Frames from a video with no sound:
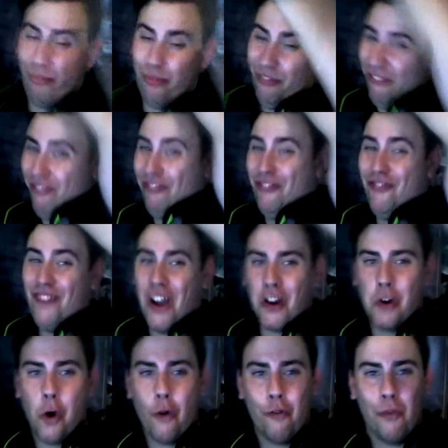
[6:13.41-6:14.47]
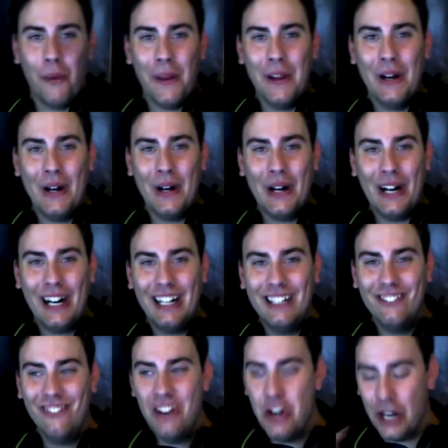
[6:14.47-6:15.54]
Pff, fuck off, we are.
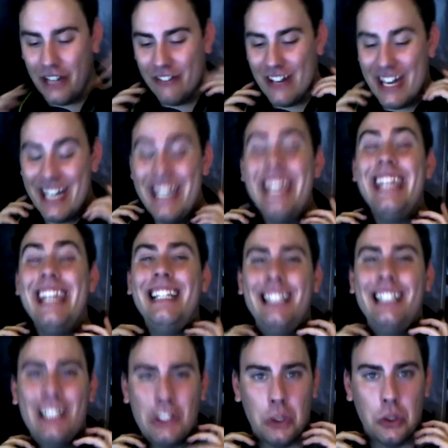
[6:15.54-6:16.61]
We're not even nearly